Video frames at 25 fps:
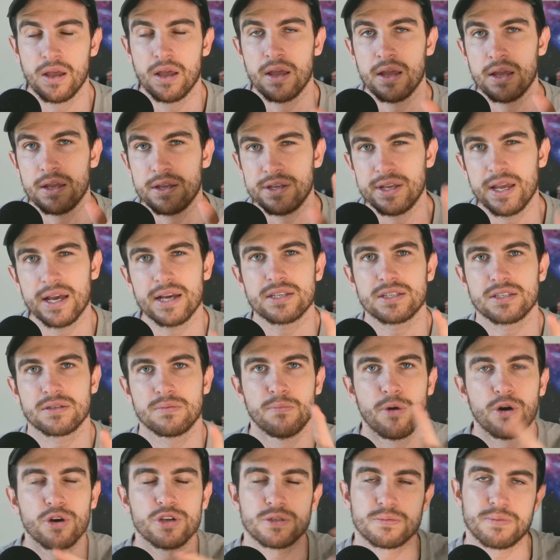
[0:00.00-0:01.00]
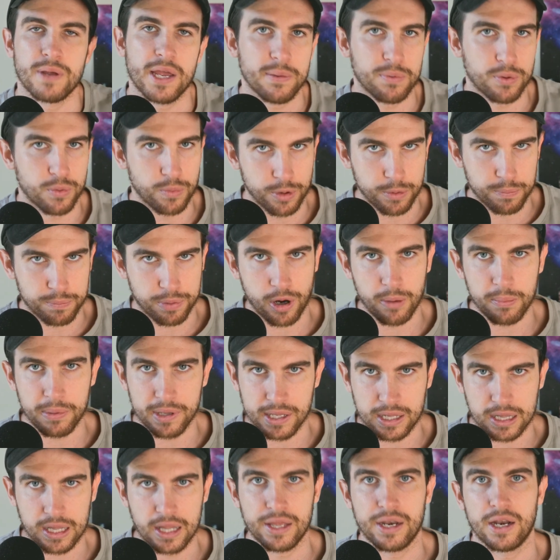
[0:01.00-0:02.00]
Yes, most people would probably
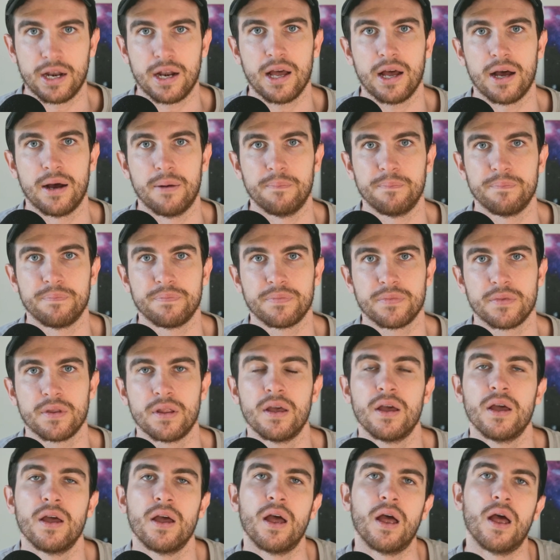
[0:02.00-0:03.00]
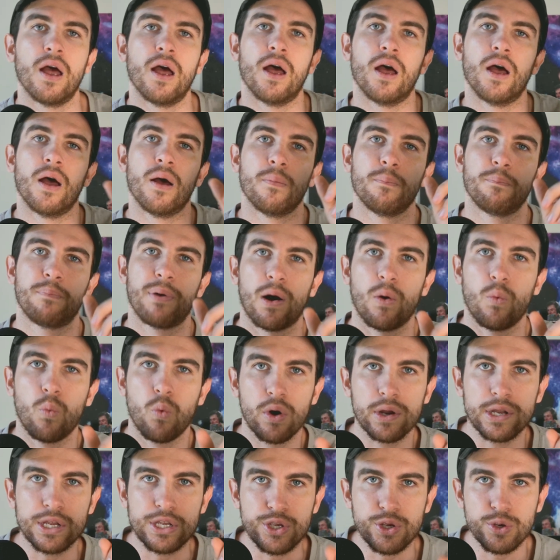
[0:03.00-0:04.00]
clean it up. But what
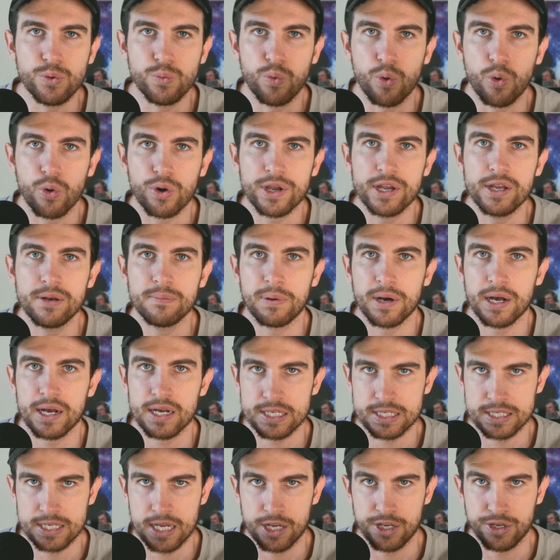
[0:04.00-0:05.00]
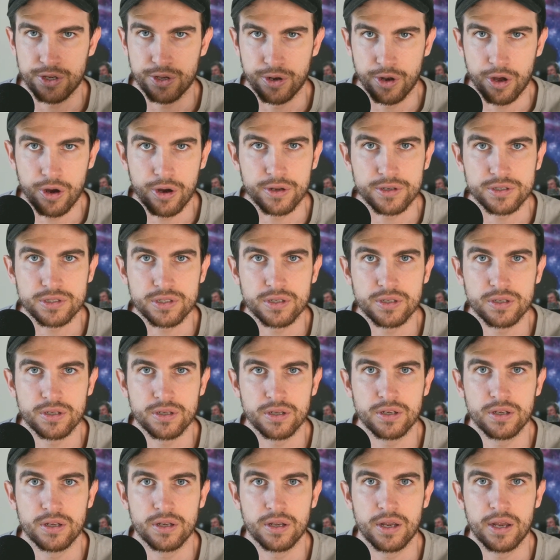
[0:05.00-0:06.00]
are you walking past that you're not?
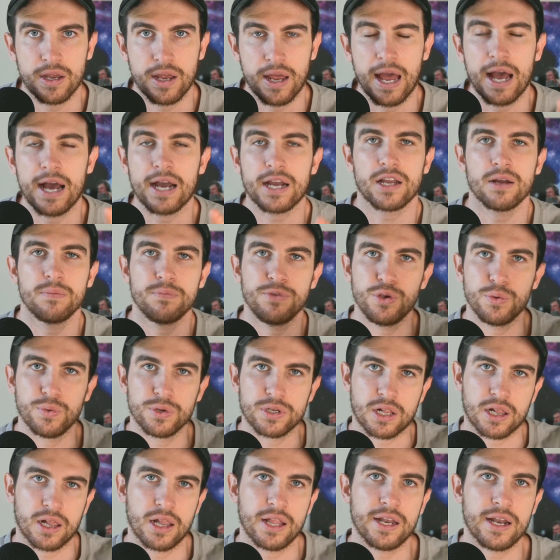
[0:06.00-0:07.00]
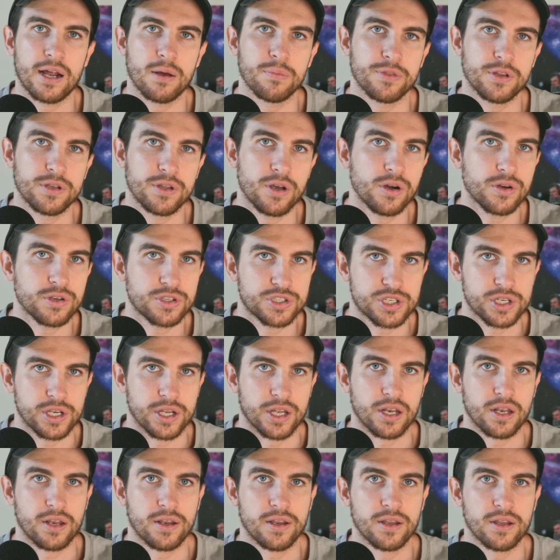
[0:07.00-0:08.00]
How come you would clean up the dog shit,
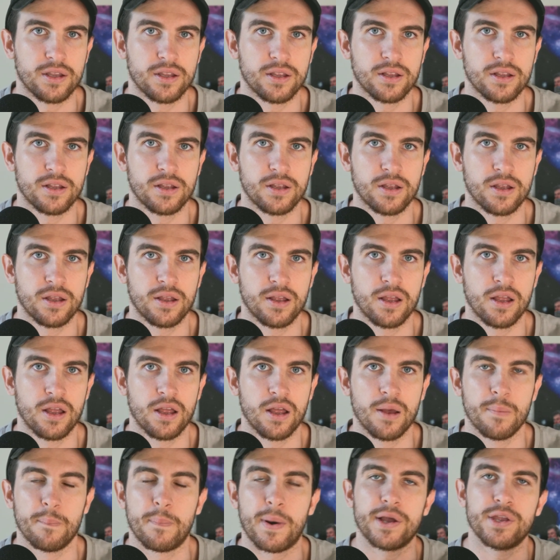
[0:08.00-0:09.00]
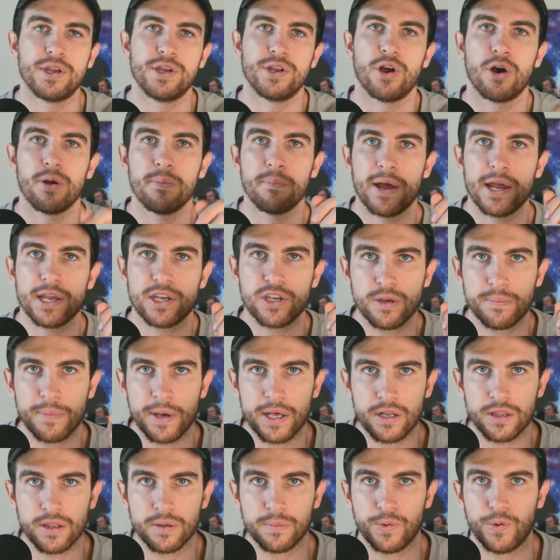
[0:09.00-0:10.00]
but you don't make your bed
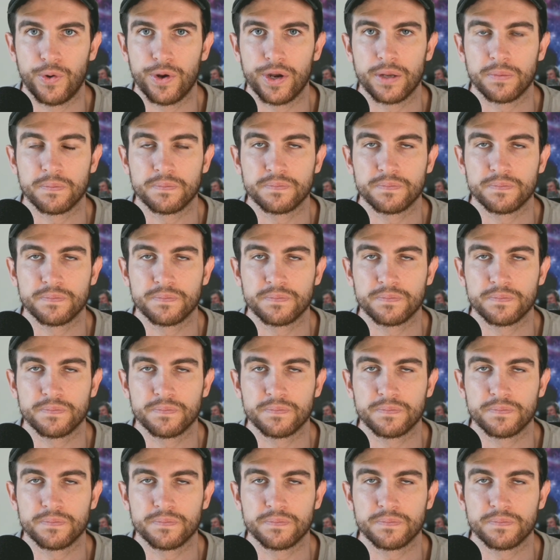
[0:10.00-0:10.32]
in the morning?